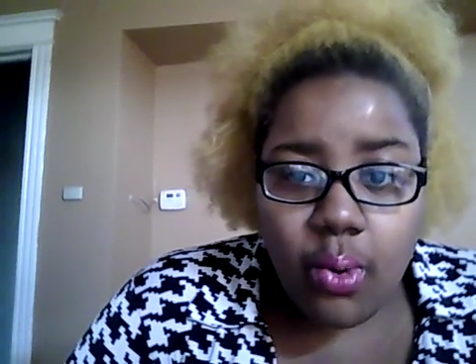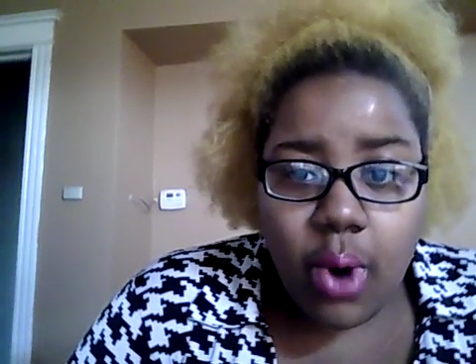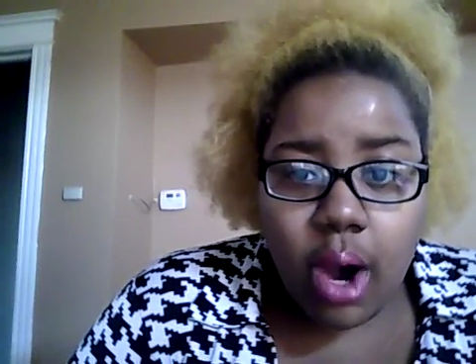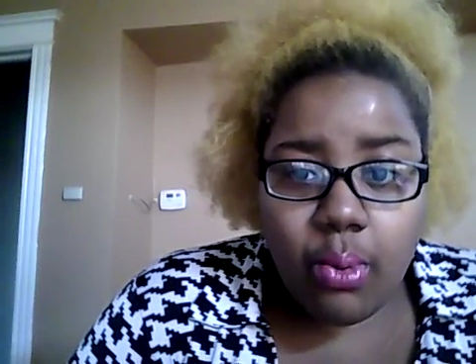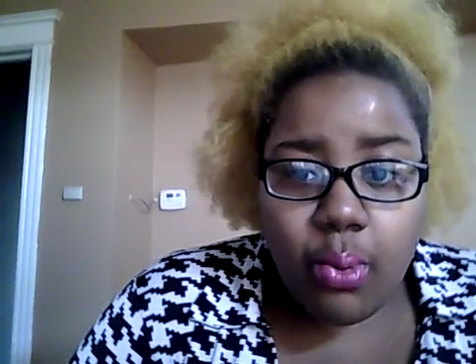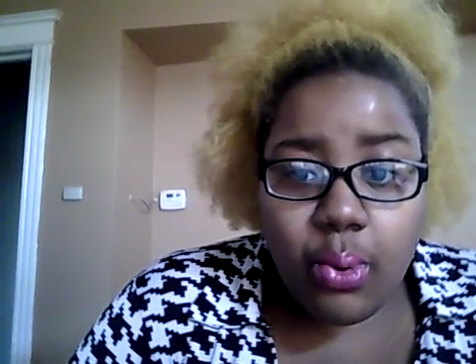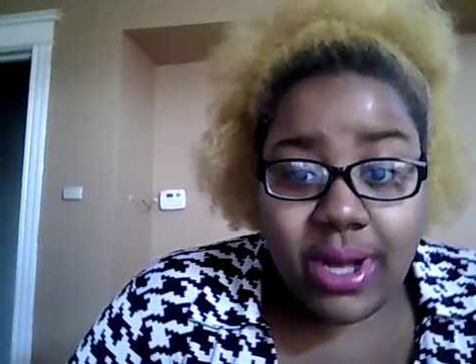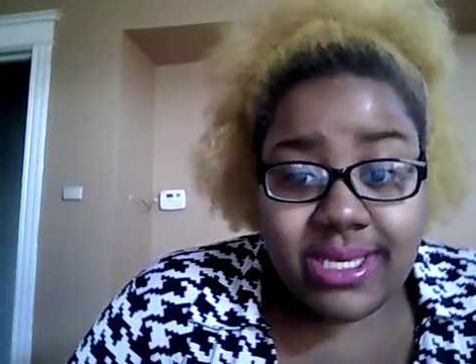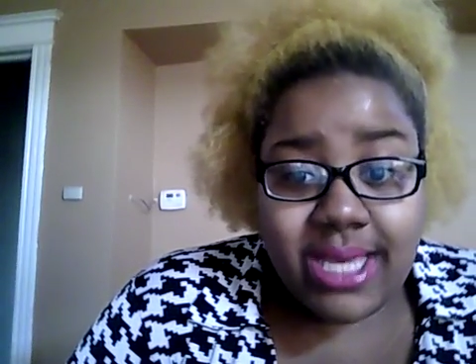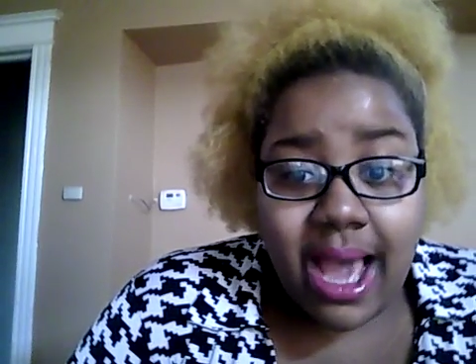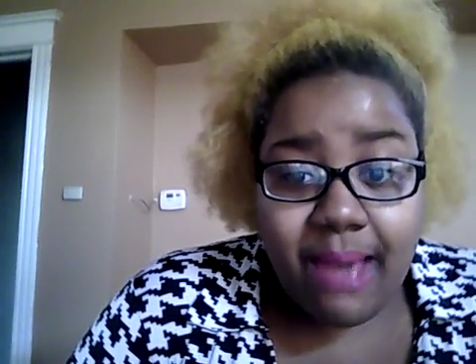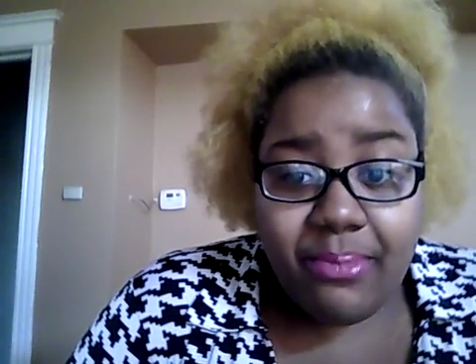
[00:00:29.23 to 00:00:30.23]

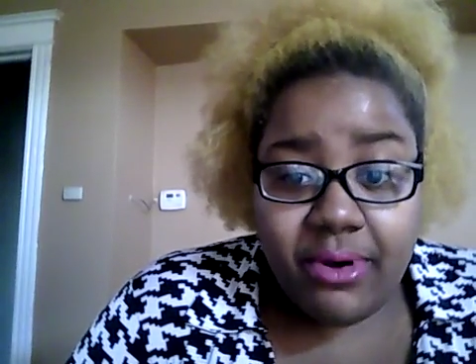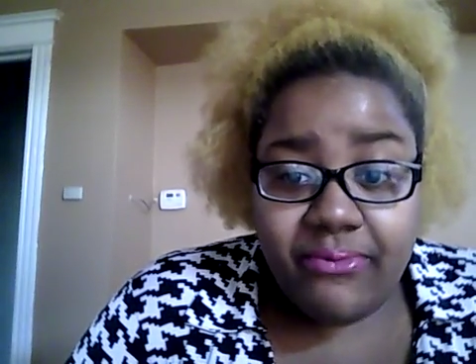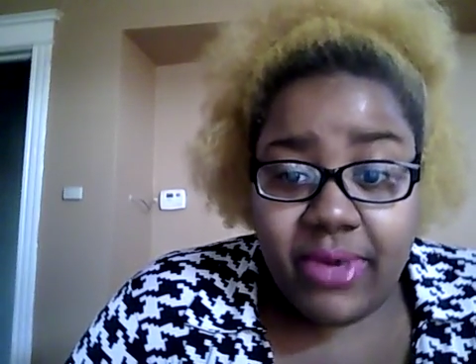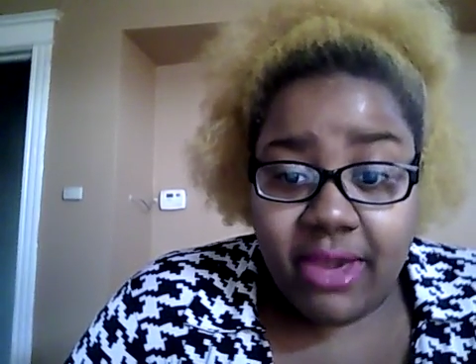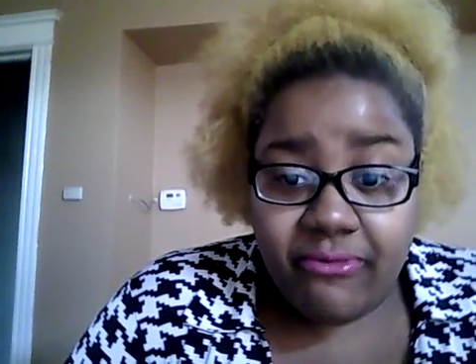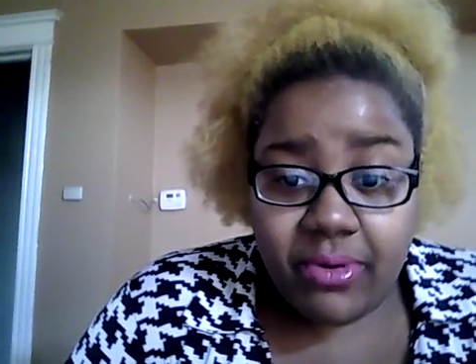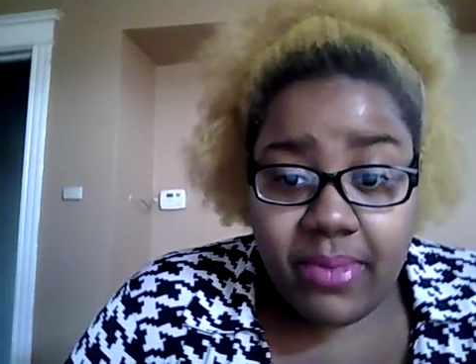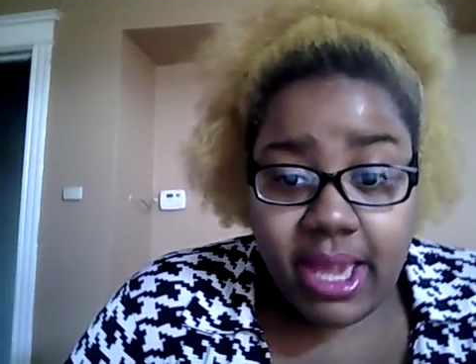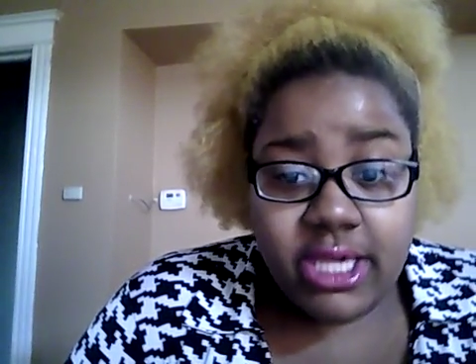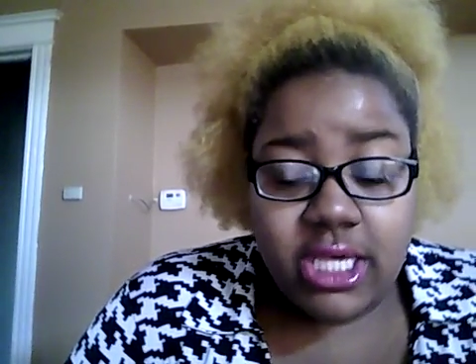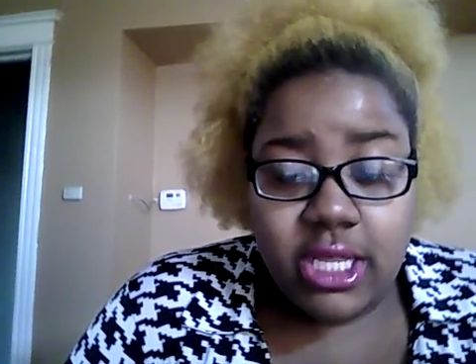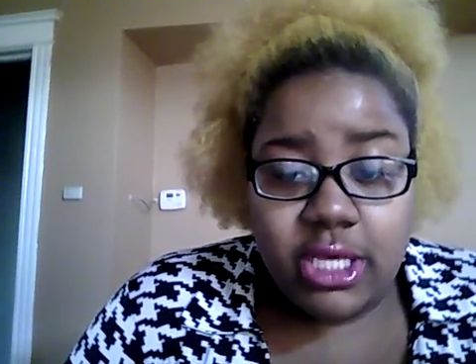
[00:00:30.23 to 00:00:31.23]
what type of
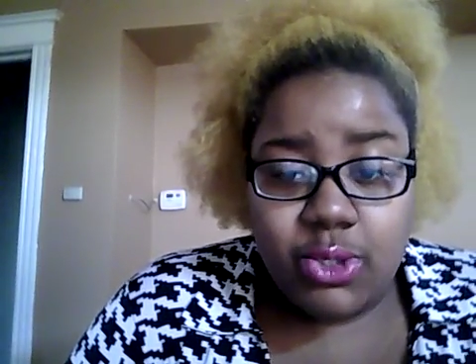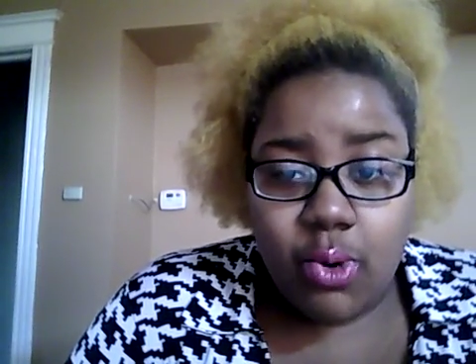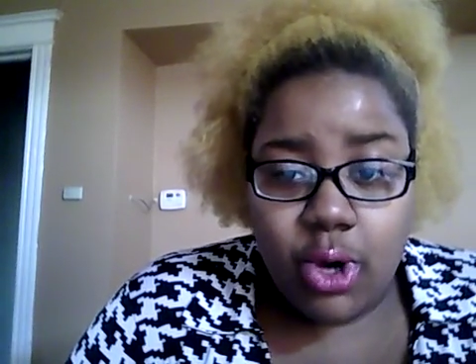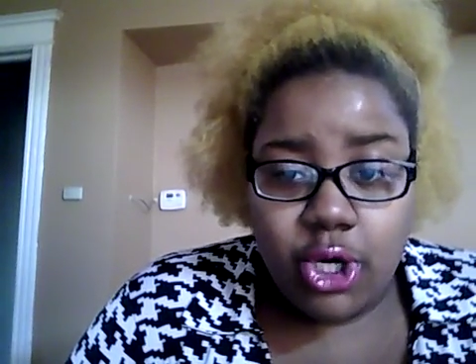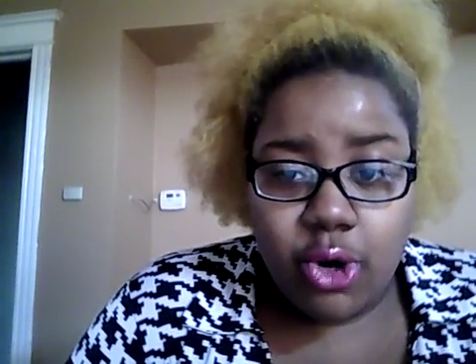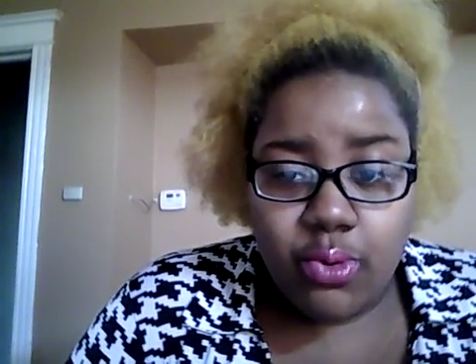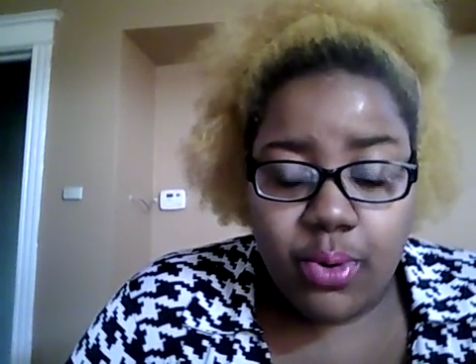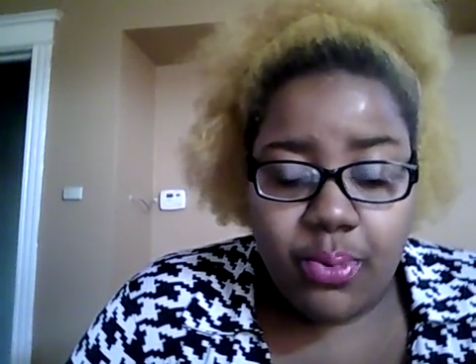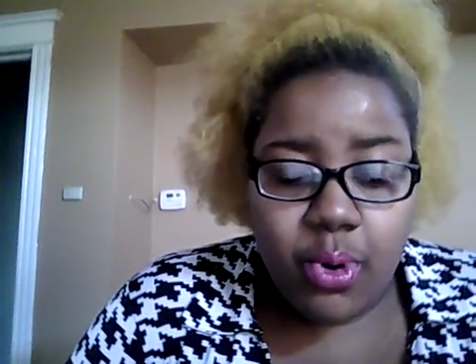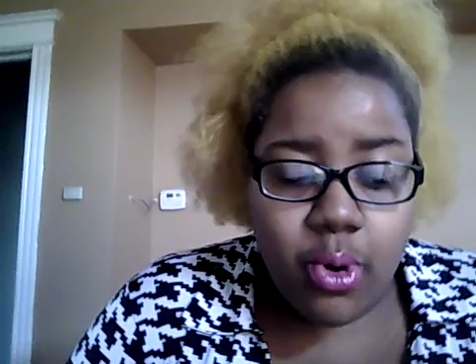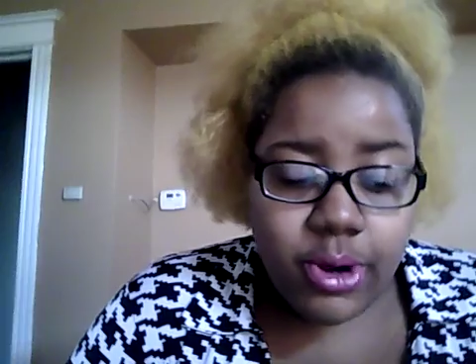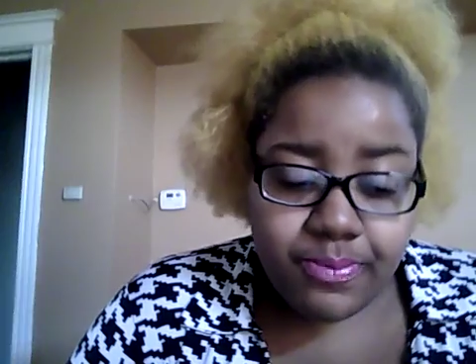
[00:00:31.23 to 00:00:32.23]
information is on your
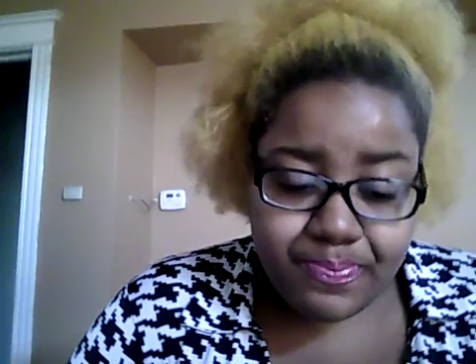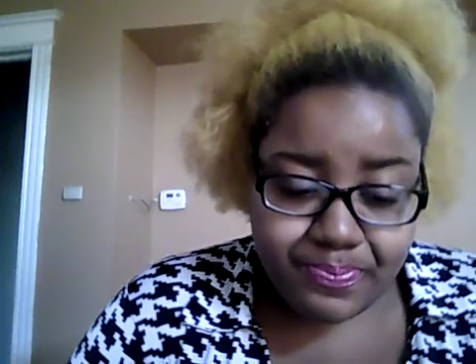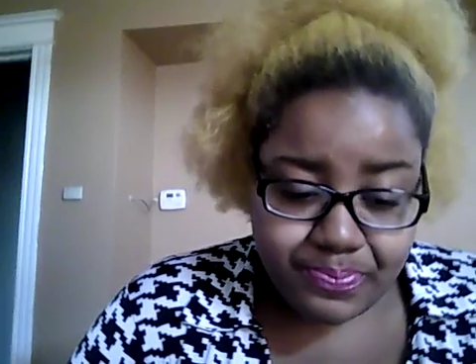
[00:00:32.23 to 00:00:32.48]
report.